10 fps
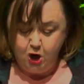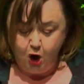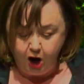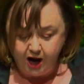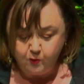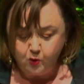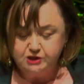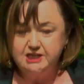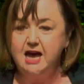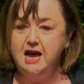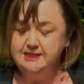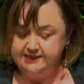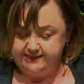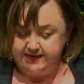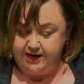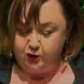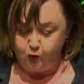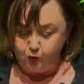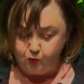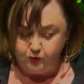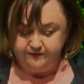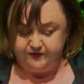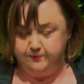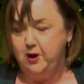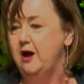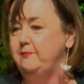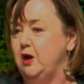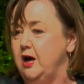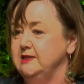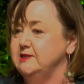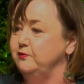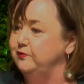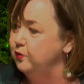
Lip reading: I want to understand all of the pipelines of